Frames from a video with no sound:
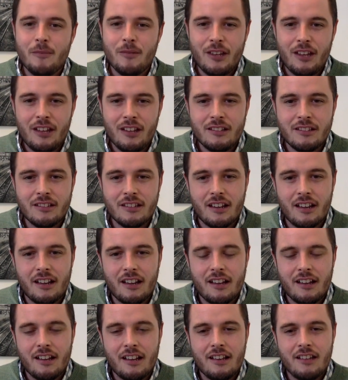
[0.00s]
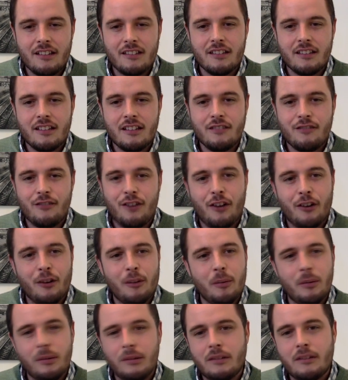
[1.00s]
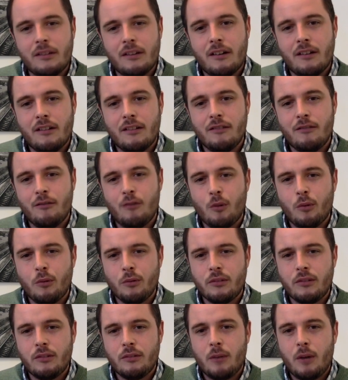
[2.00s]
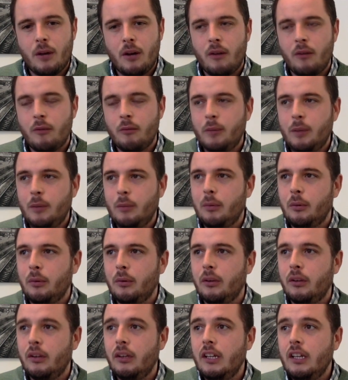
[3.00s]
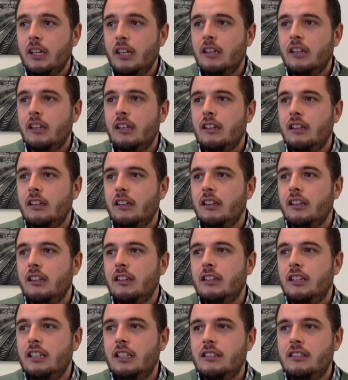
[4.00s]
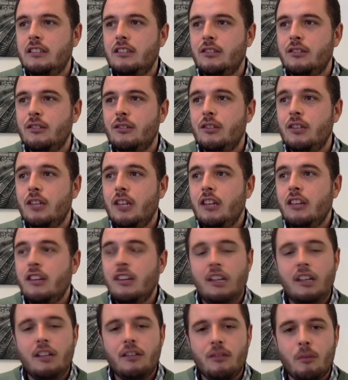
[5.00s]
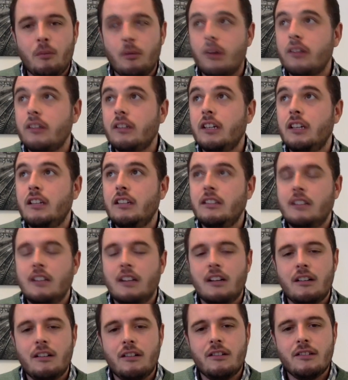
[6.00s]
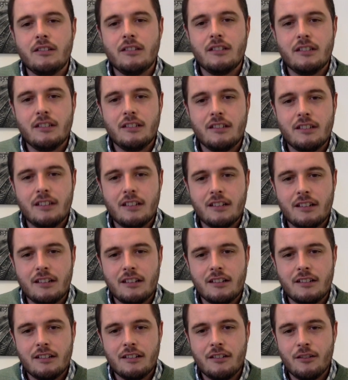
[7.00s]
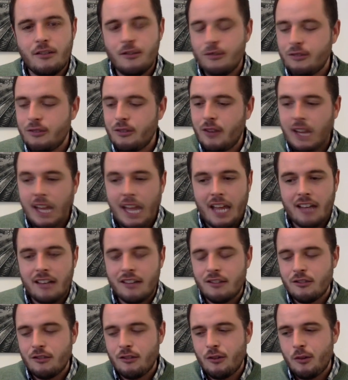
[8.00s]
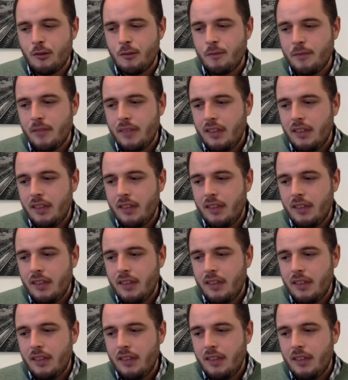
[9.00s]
is valuable in certain roles as well. People that need to think of the worst case scenarios and again, there's no